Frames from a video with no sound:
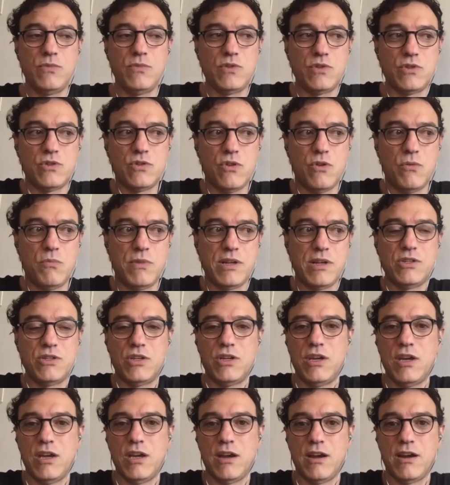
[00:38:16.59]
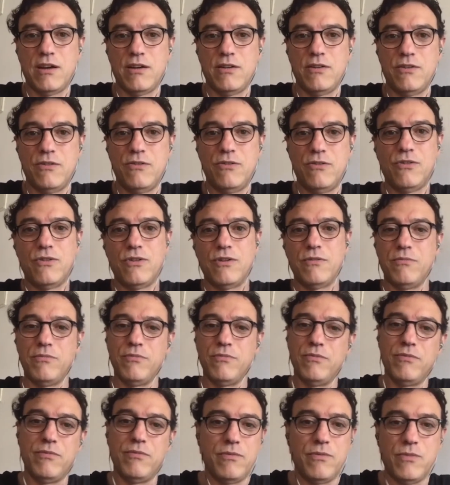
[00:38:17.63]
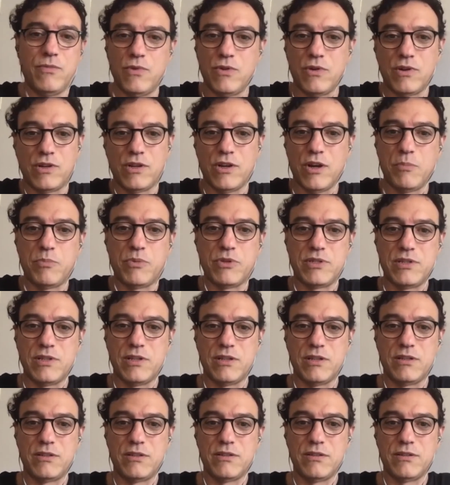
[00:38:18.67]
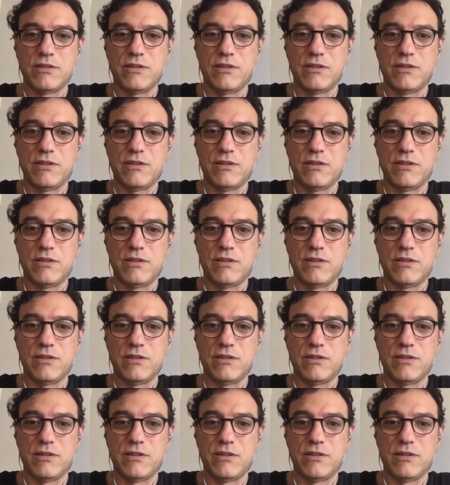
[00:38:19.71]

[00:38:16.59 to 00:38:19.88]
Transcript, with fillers: so much care or or the opposite,